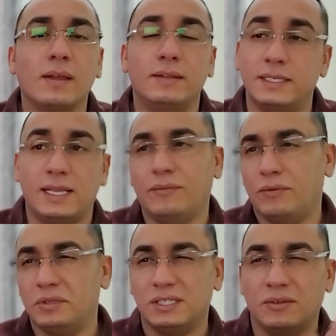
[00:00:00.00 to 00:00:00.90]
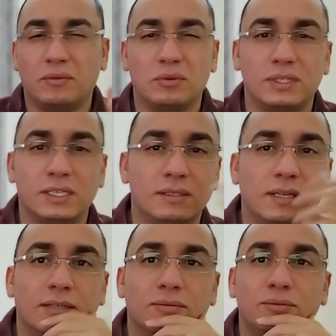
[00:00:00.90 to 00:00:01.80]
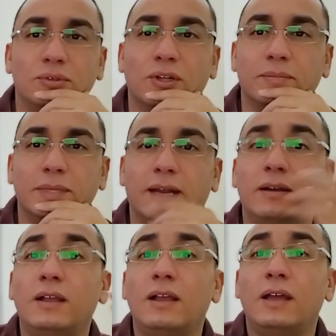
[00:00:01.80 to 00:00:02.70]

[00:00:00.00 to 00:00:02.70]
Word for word: This diversity, because this should not be there.